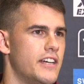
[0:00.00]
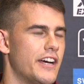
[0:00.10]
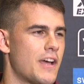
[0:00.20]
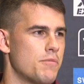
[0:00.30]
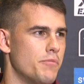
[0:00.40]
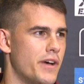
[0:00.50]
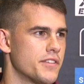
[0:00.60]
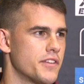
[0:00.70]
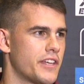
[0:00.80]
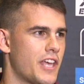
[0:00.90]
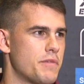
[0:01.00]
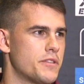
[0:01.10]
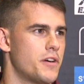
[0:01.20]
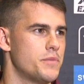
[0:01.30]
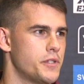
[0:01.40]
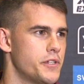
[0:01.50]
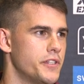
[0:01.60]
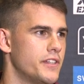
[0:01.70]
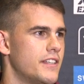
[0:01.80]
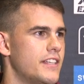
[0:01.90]
a couple of months, so that gave me time to
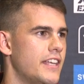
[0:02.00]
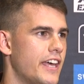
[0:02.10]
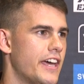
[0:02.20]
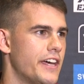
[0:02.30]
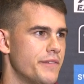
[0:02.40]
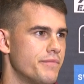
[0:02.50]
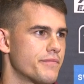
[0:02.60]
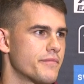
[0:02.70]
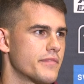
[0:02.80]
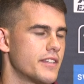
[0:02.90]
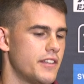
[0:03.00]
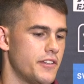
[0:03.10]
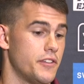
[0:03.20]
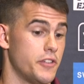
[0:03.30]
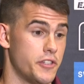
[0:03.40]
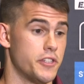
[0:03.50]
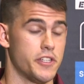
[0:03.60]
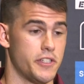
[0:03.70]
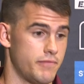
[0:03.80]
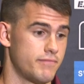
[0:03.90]
learn
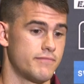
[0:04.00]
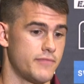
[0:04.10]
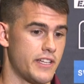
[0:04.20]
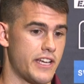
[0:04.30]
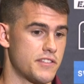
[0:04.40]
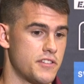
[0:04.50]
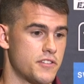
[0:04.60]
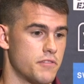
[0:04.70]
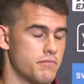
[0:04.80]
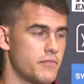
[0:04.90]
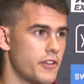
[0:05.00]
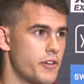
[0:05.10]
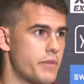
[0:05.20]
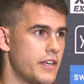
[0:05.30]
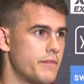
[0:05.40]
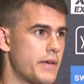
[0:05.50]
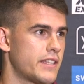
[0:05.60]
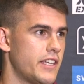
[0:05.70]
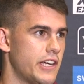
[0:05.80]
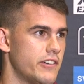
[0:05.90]
the system a lot better
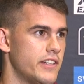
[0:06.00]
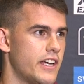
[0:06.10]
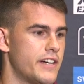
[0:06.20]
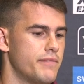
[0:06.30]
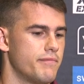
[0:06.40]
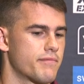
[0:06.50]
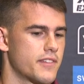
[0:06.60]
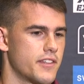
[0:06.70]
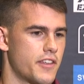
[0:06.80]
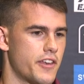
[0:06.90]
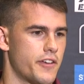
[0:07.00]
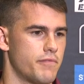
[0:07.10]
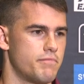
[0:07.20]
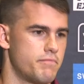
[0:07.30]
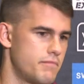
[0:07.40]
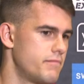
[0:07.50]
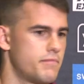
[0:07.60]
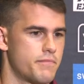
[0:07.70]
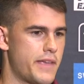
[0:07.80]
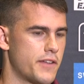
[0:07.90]
back there, and
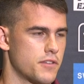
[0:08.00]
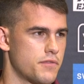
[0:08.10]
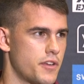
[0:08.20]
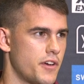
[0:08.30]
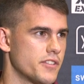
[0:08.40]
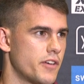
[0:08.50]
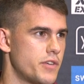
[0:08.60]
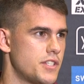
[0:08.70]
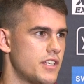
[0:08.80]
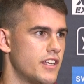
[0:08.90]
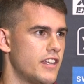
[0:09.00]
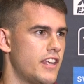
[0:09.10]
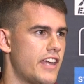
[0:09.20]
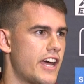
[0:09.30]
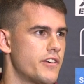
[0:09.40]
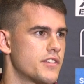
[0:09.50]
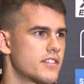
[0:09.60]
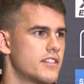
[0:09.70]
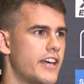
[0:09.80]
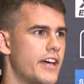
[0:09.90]
bounce off of guys like Richie and
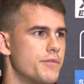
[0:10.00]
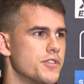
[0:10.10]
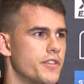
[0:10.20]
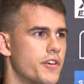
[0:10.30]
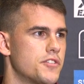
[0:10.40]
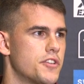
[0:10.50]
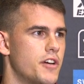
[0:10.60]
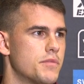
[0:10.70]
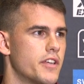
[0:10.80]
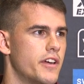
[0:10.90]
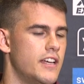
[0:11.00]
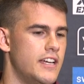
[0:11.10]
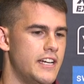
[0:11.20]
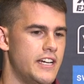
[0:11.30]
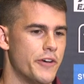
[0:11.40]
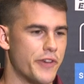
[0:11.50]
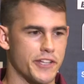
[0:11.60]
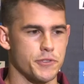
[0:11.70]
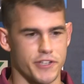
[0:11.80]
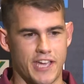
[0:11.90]
Harris during those times. So when I
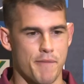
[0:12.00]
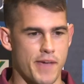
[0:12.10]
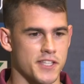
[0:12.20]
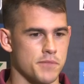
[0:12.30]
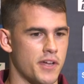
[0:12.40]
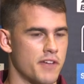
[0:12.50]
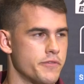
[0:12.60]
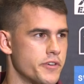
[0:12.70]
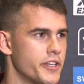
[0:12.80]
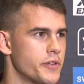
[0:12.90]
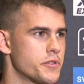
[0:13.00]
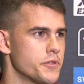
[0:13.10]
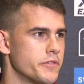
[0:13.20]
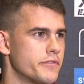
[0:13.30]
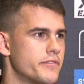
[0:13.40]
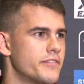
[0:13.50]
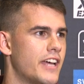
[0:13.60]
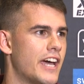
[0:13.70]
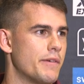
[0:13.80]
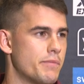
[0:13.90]
sort of came back to playing footy, I was sort of
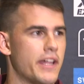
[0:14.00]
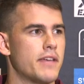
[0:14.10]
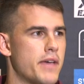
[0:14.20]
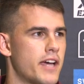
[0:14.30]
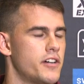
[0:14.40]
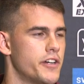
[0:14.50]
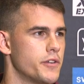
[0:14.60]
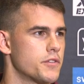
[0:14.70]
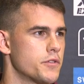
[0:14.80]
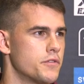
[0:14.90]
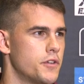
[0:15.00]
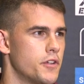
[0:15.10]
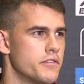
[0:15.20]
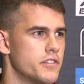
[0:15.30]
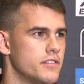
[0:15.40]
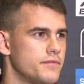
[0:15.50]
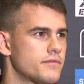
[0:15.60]
in playing backline, I was sort of all over it.